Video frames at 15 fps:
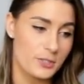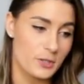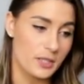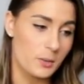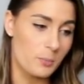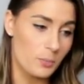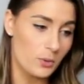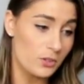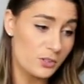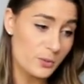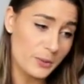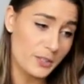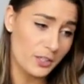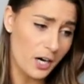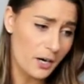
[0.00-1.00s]
during a
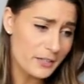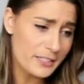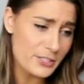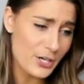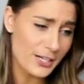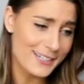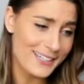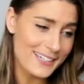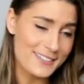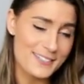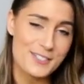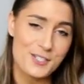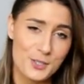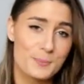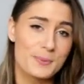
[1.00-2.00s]
bulk when you're already trying to eat
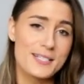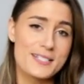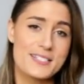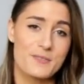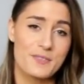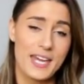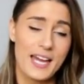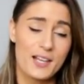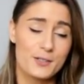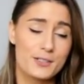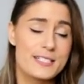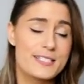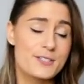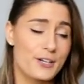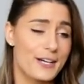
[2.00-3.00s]
a surplus of
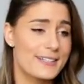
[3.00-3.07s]
calories?